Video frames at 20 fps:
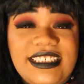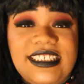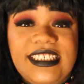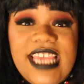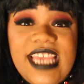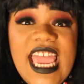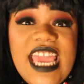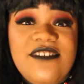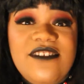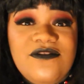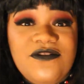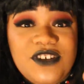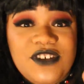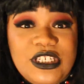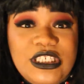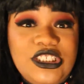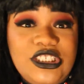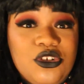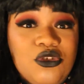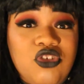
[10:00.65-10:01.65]
dead, for
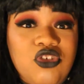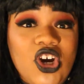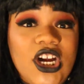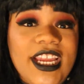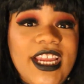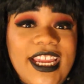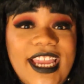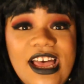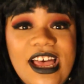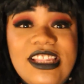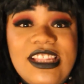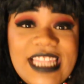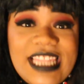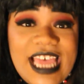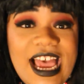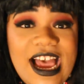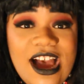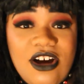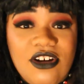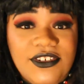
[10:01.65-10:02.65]
crying out
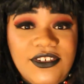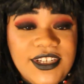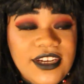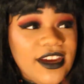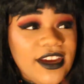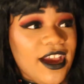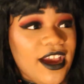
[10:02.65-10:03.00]
loud.